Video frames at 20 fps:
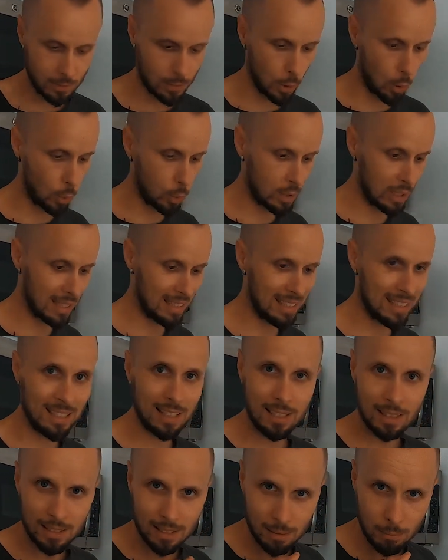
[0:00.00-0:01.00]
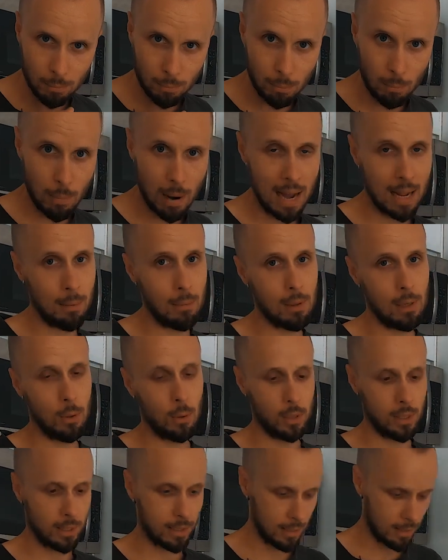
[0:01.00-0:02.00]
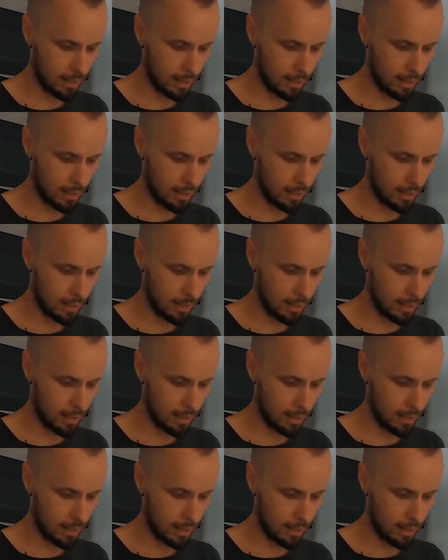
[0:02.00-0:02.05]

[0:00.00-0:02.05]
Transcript: totally mind-blowing.